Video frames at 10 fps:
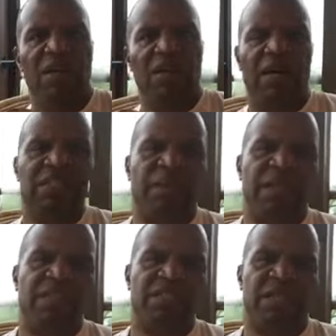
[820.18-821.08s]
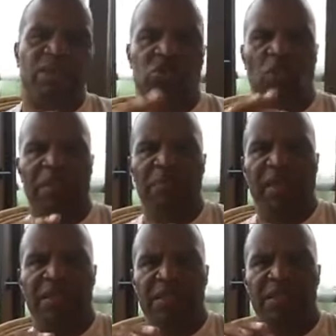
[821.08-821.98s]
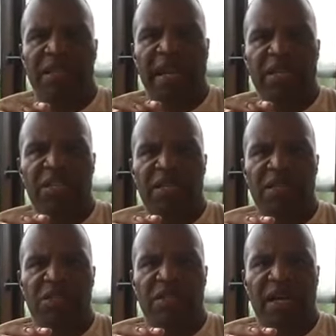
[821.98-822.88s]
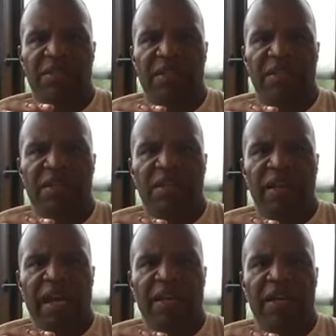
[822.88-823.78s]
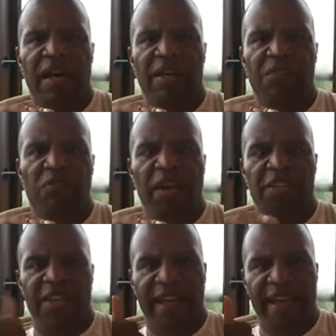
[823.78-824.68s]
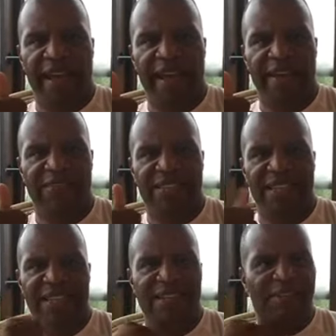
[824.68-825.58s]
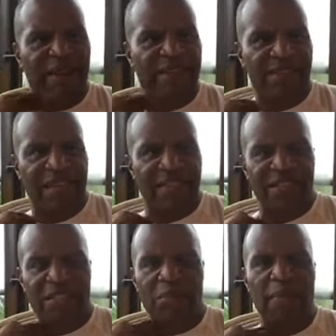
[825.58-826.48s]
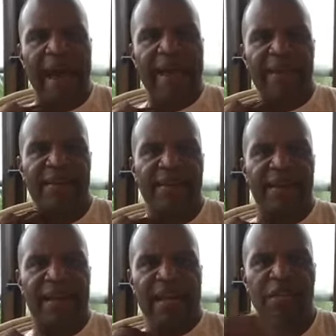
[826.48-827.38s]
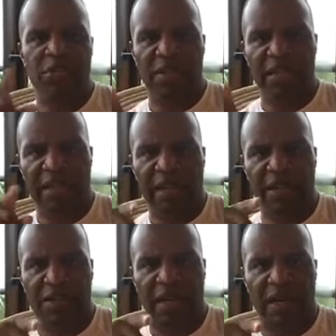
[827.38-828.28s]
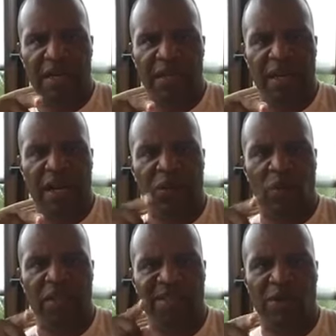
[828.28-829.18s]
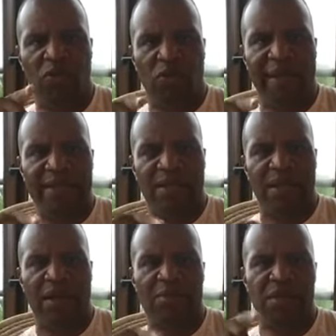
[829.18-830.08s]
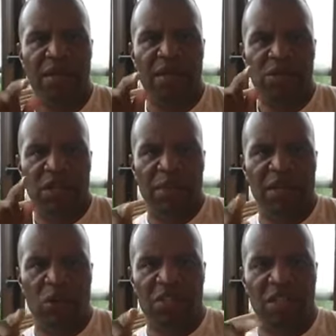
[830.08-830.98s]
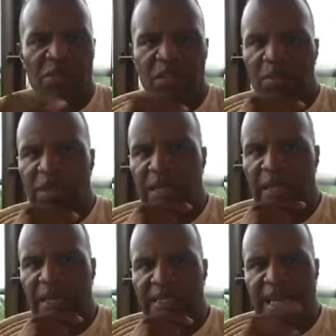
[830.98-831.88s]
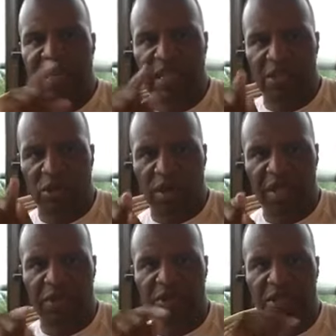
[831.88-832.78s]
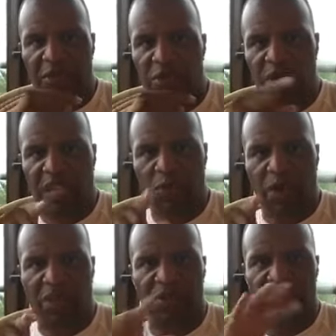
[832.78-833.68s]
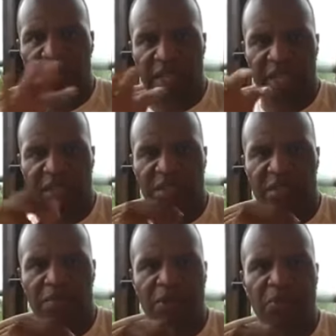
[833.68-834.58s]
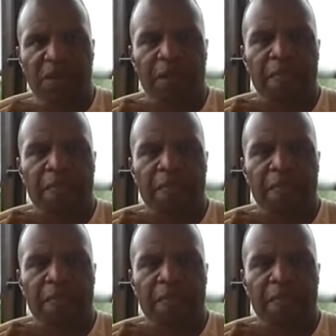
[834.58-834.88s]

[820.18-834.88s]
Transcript: Uh, somebody just said, absorbing the message. Hey, Justin Johnson. Hey, Yolanda Frazier. Hey, hey, see, good, great, great to see you back. Uh, I need you leading, uh, Yolanda, one of these civil rights clubs. So let me know which club you're going to be leading because I need your leadership. You and a couple others are just key to this movement.